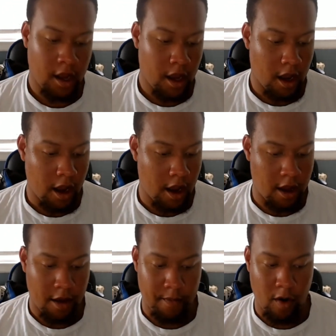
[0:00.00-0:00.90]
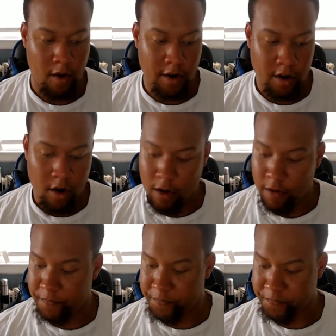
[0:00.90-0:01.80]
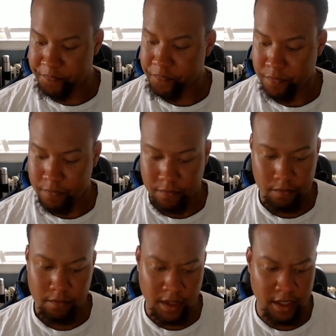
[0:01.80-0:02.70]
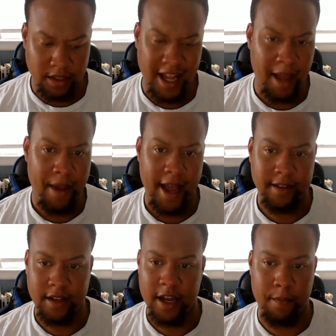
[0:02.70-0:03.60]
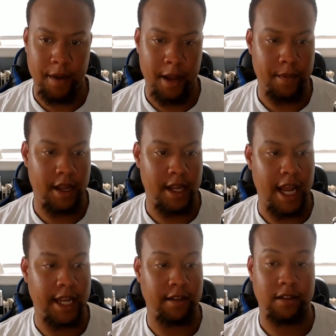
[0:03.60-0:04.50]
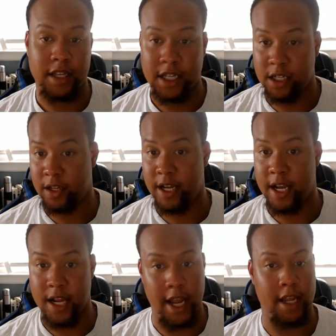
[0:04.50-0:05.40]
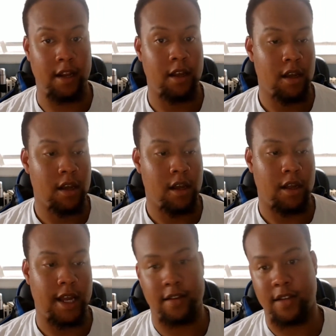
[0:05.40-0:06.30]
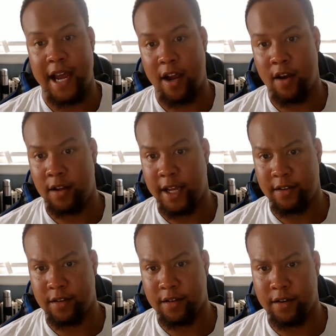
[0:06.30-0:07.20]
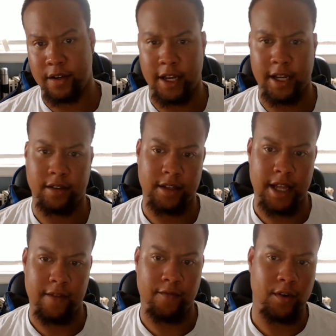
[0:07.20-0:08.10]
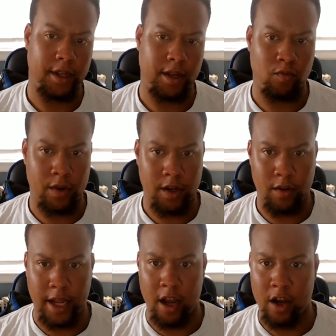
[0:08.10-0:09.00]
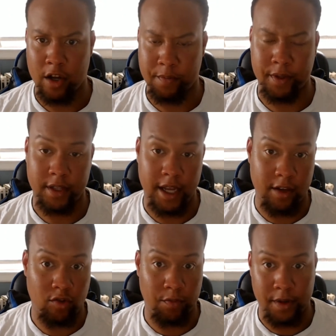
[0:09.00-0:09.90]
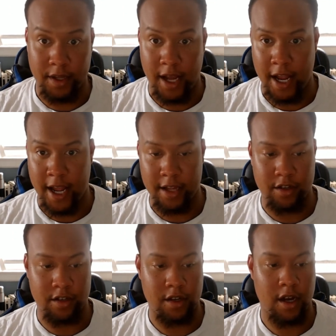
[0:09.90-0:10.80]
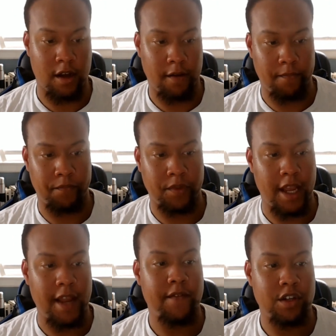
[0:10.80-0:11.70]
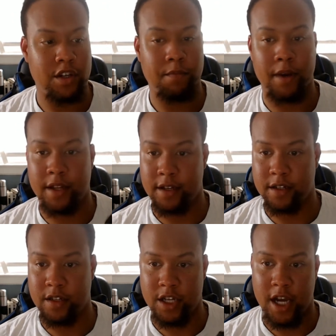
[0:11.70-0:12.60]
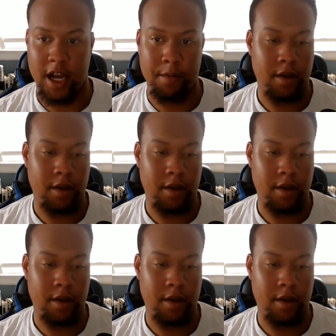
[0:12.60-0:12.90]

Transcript: All in all, it's not a bad setup. I mean, I can see clearly at night. Yes, the IR laser. Yes, it's not fully real, like 100% super high edge night vision, but it does the job.